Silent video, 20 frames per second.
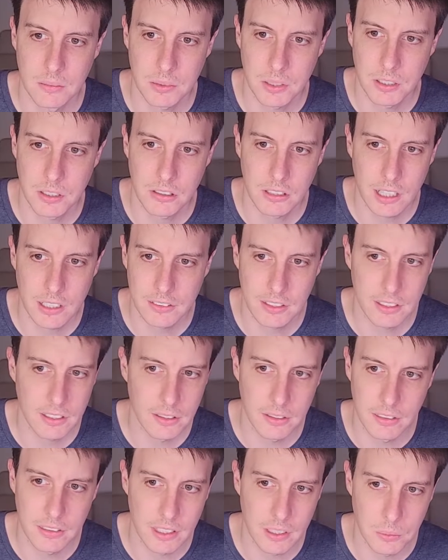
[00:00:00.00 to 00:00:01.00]
up. Congrats, I
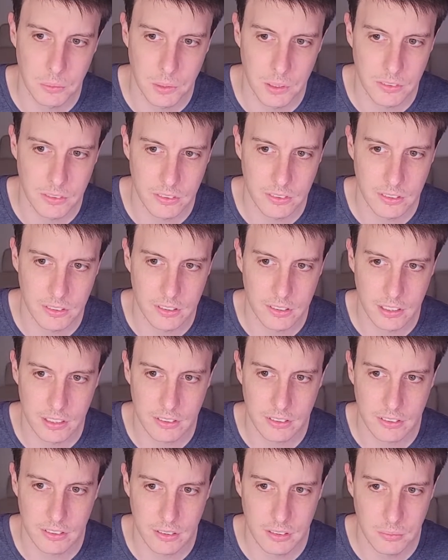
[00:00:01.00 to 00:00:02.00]
don't think was a
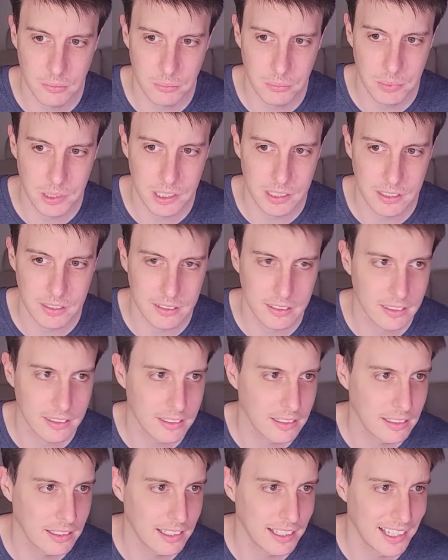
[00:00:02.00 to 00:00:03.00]
suggestion, but
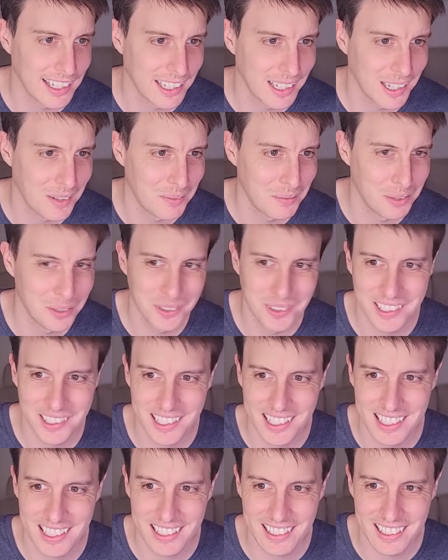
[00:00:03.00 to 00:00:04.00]
I am
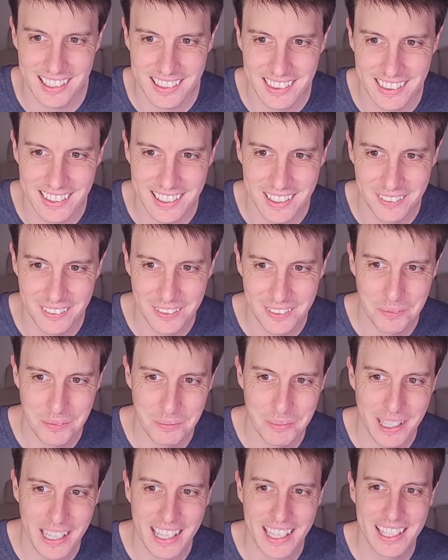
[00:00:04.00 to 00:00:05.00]
putting it in there
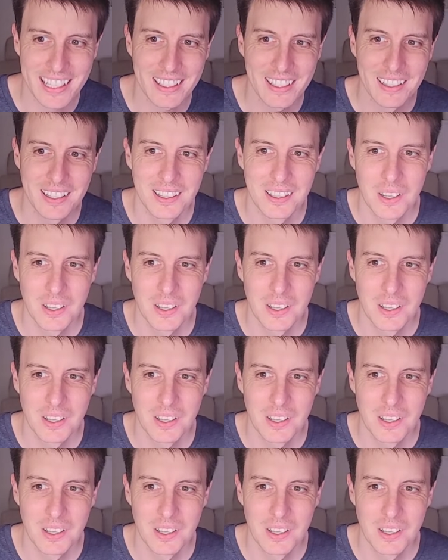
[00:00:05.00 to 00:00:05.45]
from Pat.